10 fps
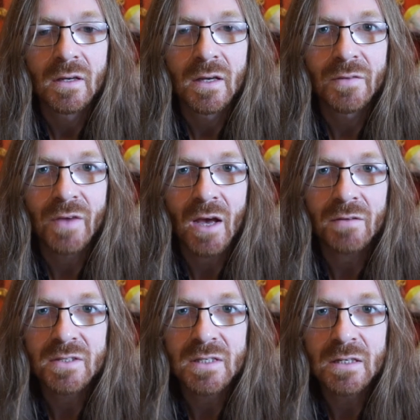If you
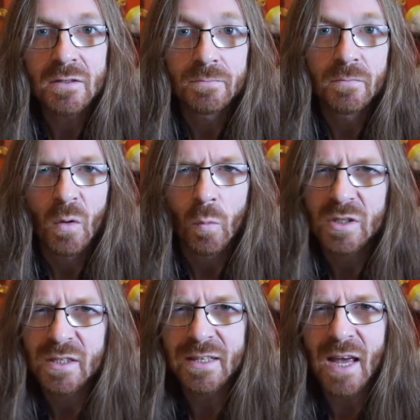have seen it,
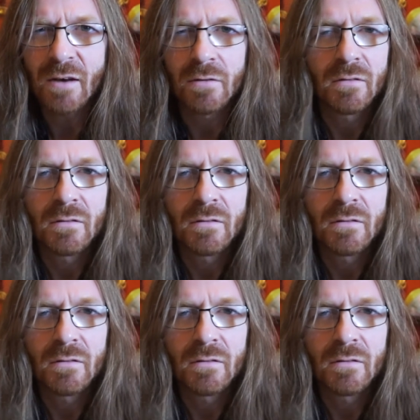watch it again.